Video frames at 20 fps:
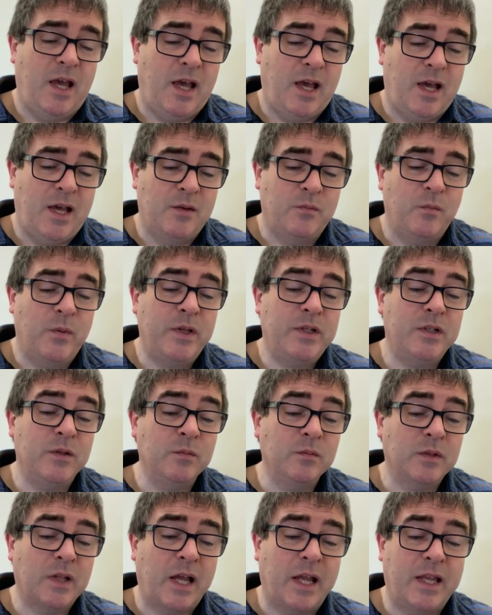And we
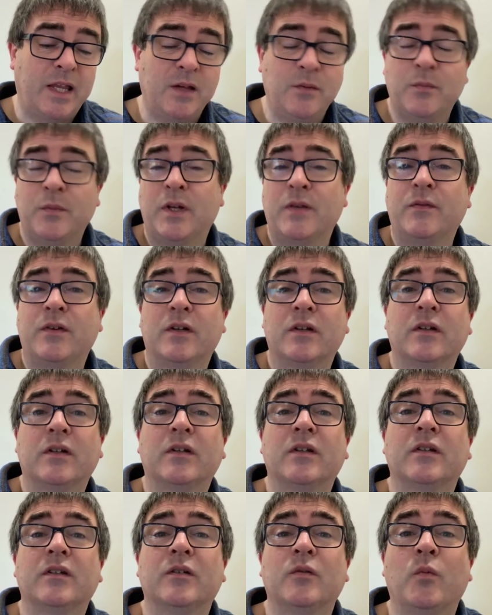don't like it whenever
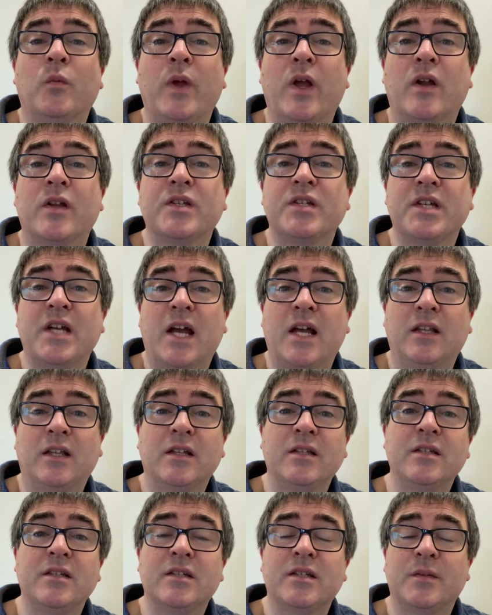we are
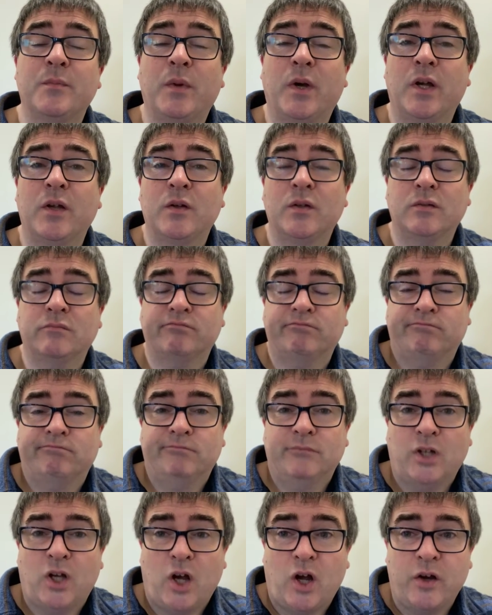challenged about
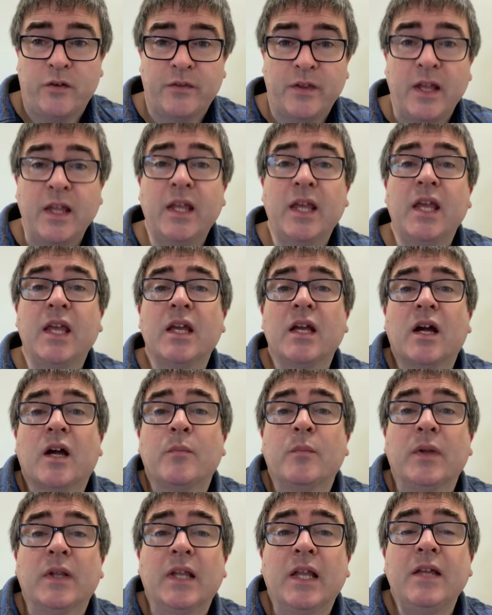our thinking, our
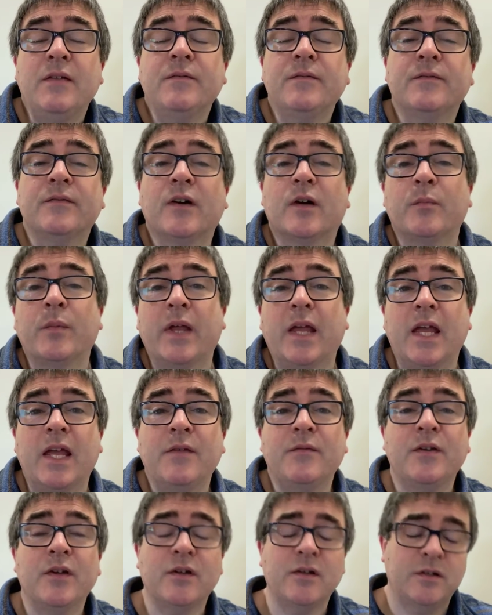belief, our
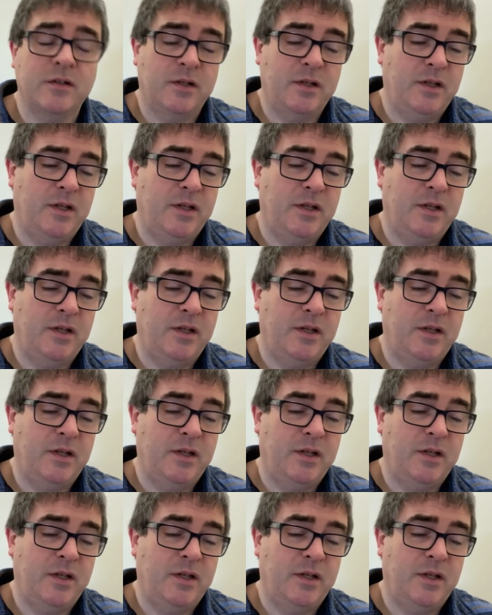behaviour.